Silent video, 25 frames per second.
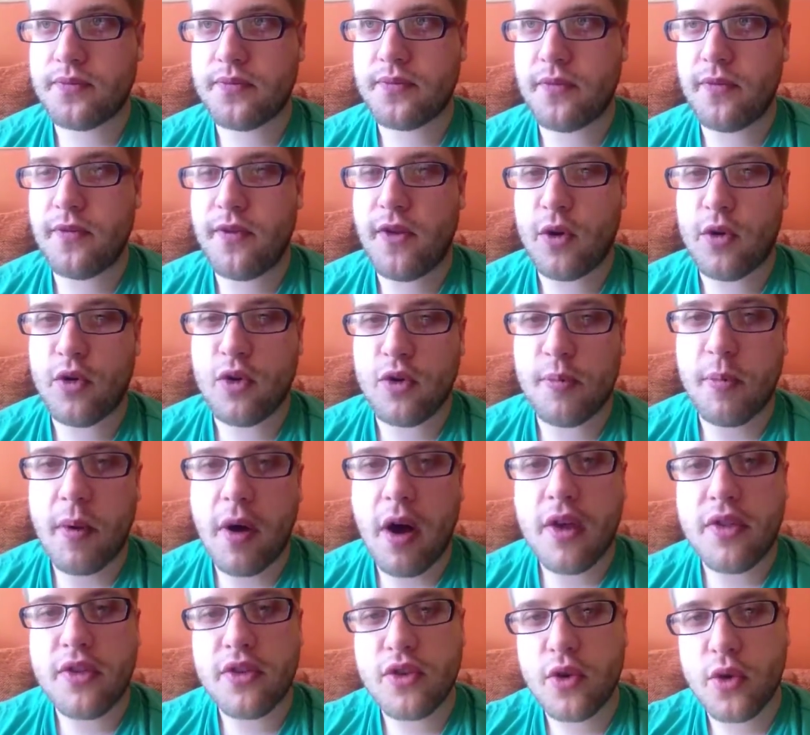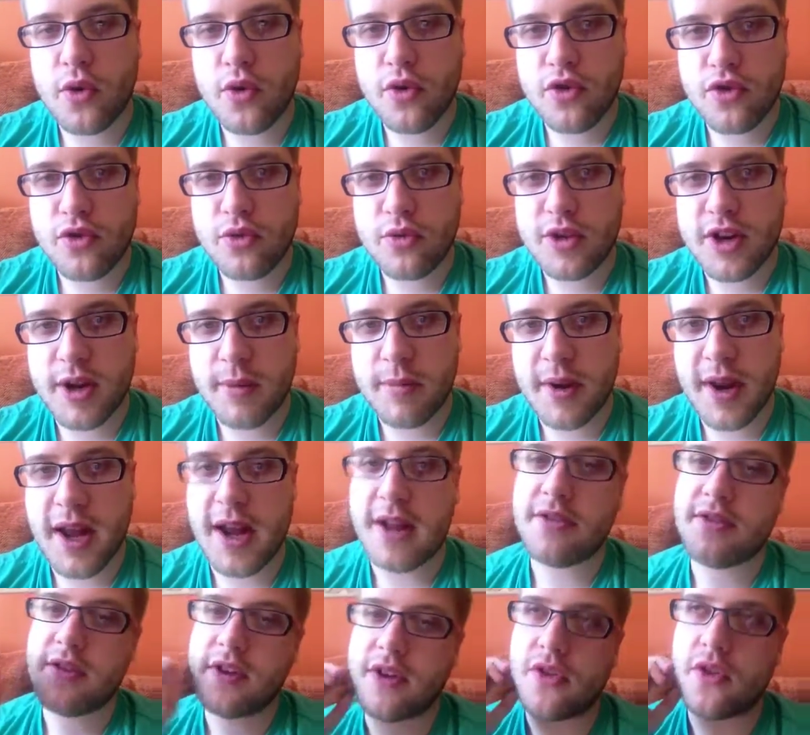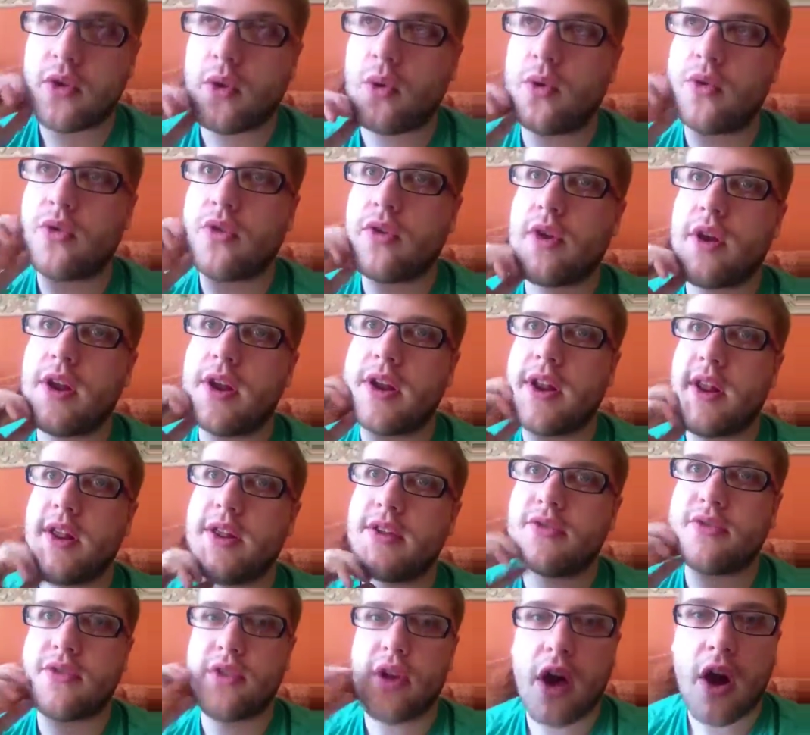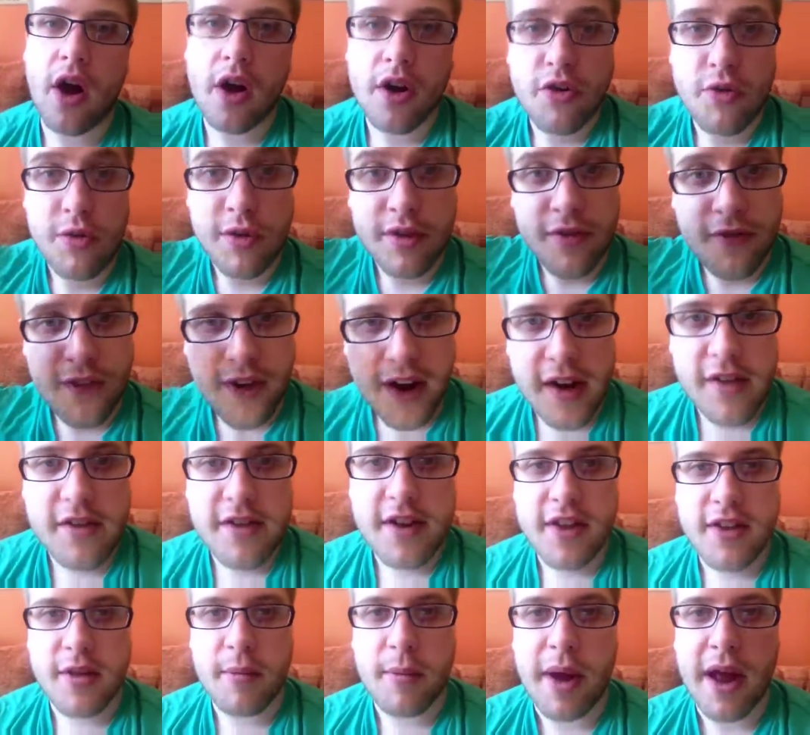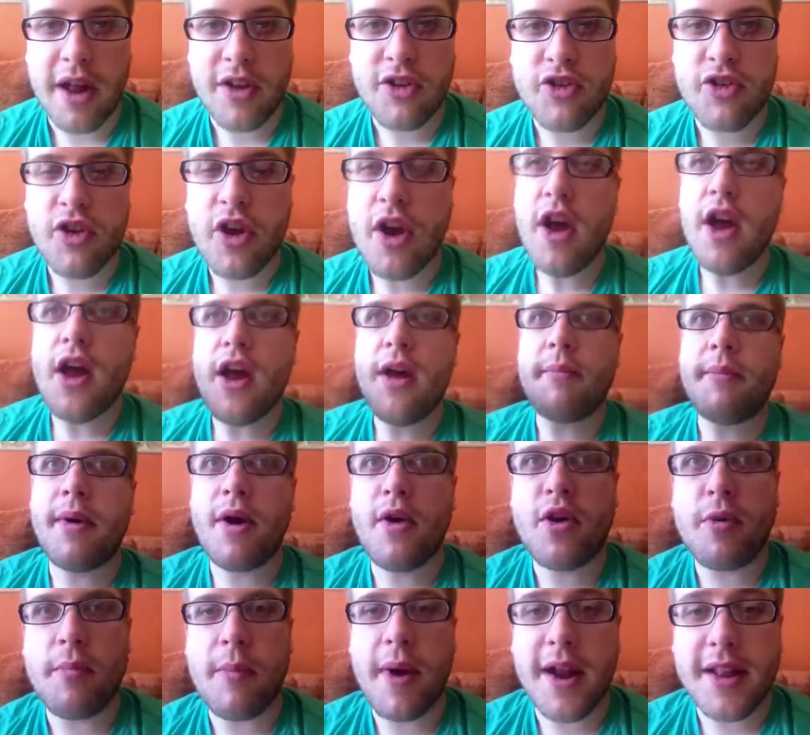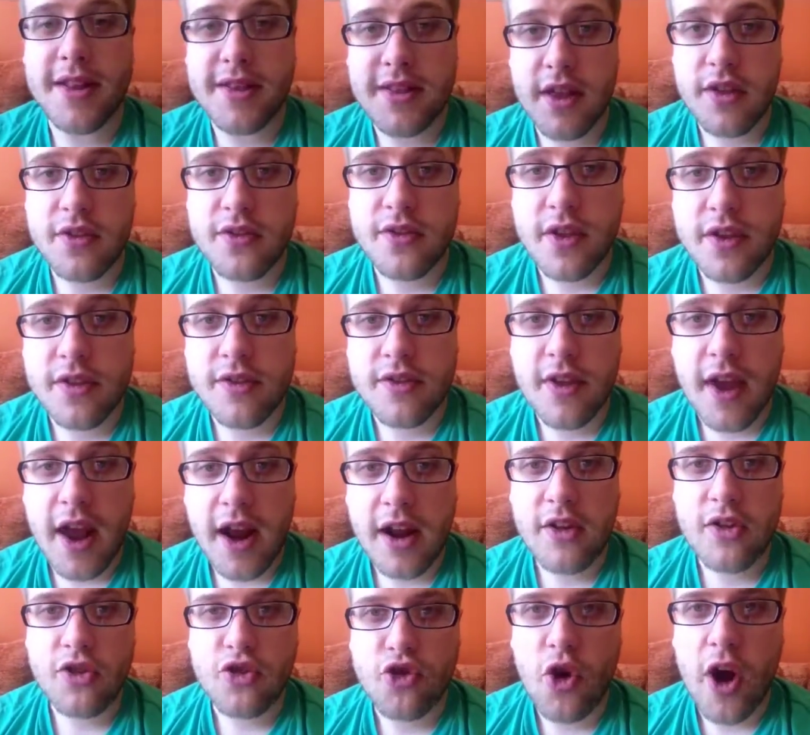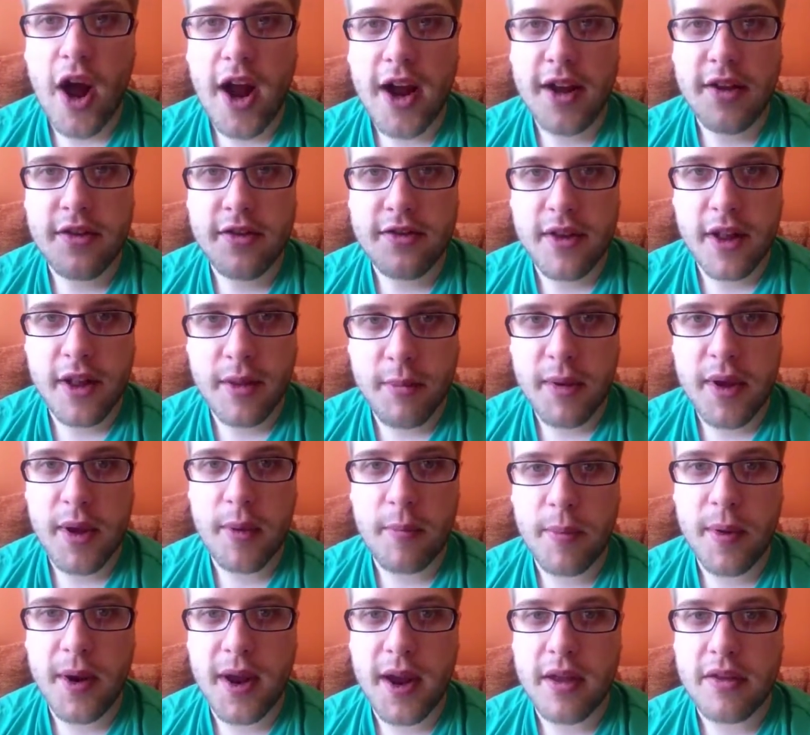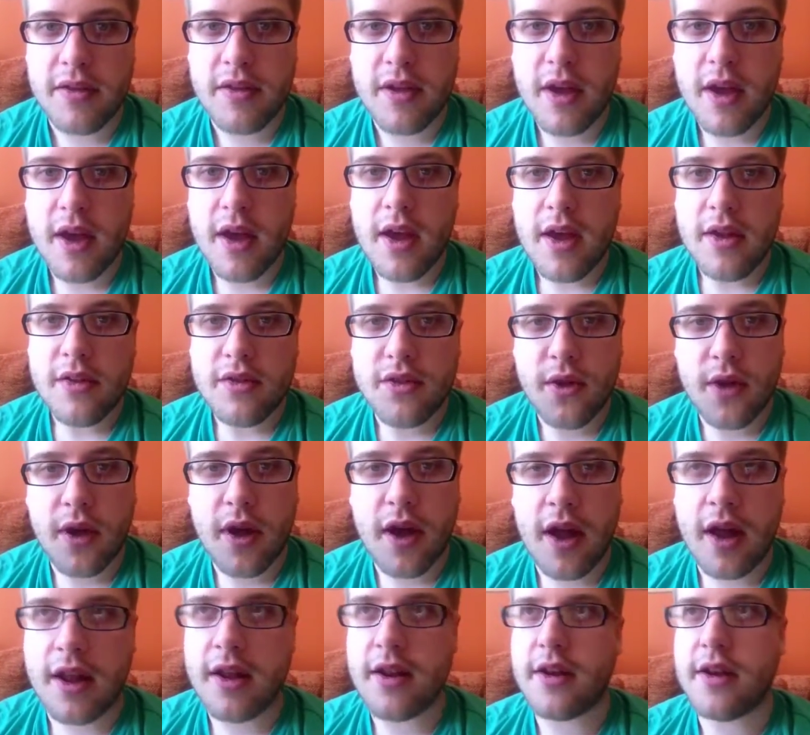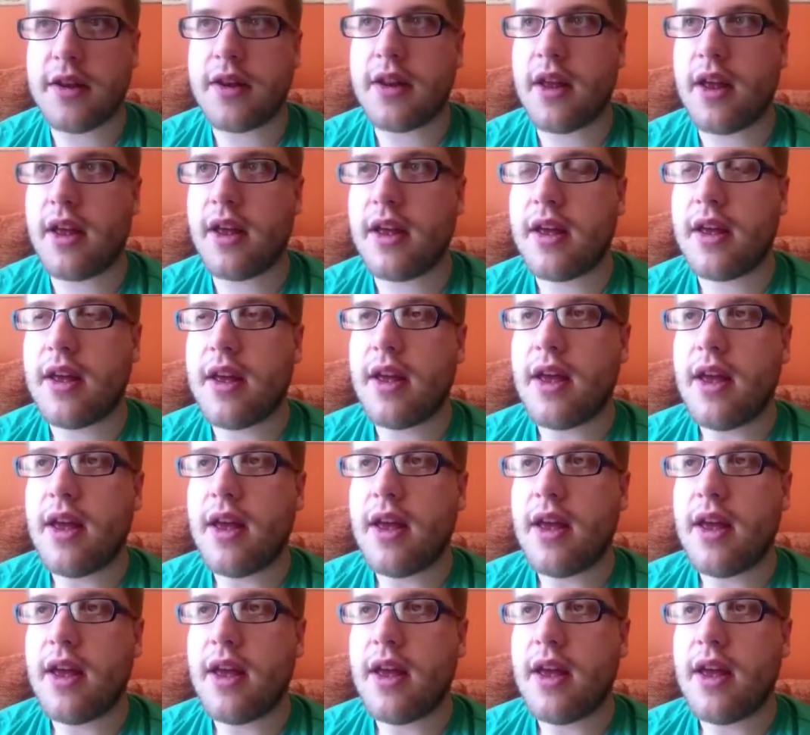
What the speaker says: his path and goes through a double electric doors, and it's dark, so he fires another match. Bearing in mind this second track is still being played, and that